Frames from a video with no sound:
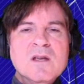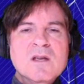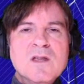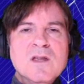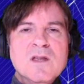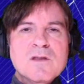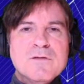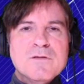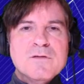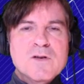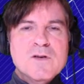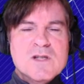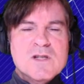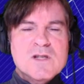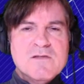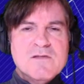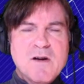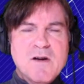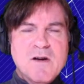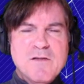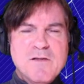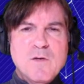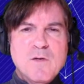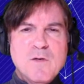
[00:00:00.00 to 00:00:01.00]
The first
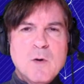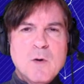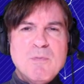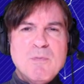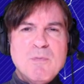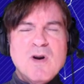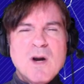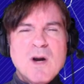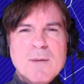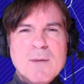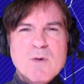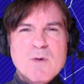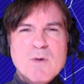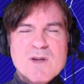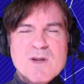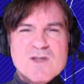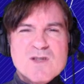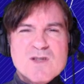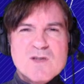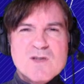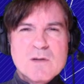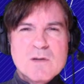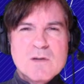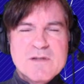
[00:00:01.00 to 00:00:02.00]
of our four primary
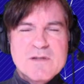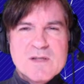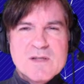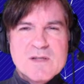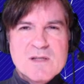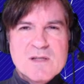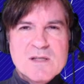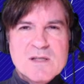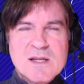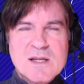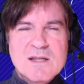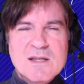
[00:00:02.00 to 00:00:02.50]
services